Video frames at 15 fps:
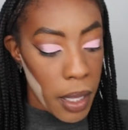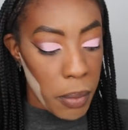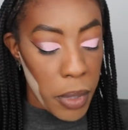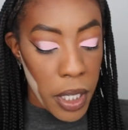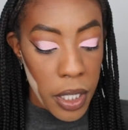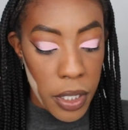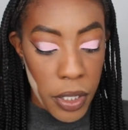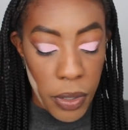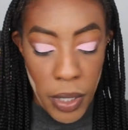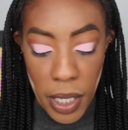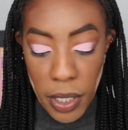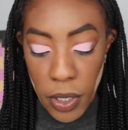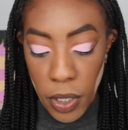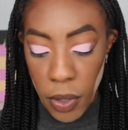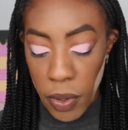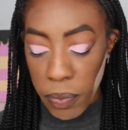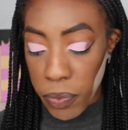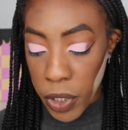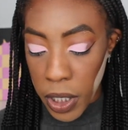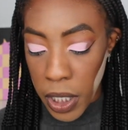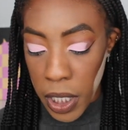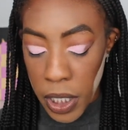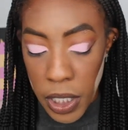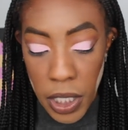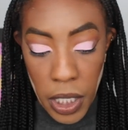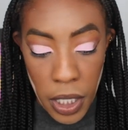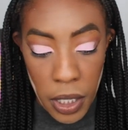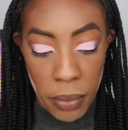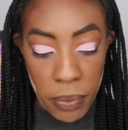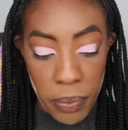because you guys know I'm really
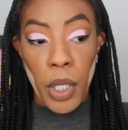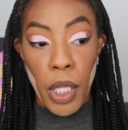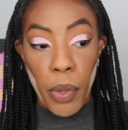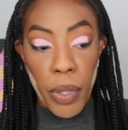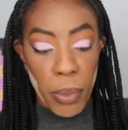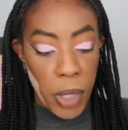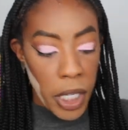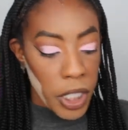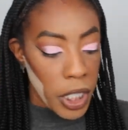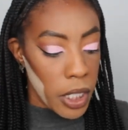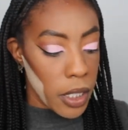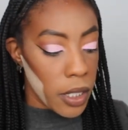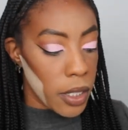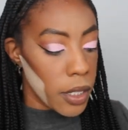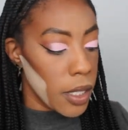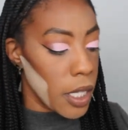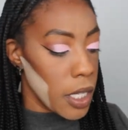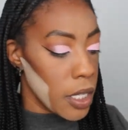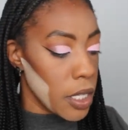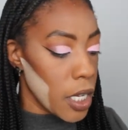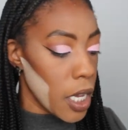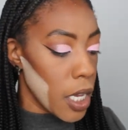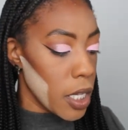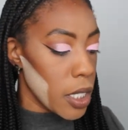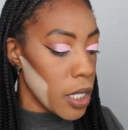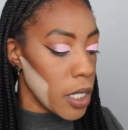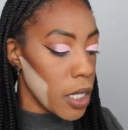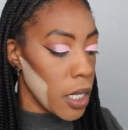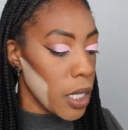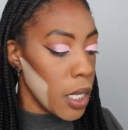into glowy blushes these
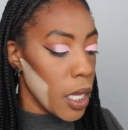days.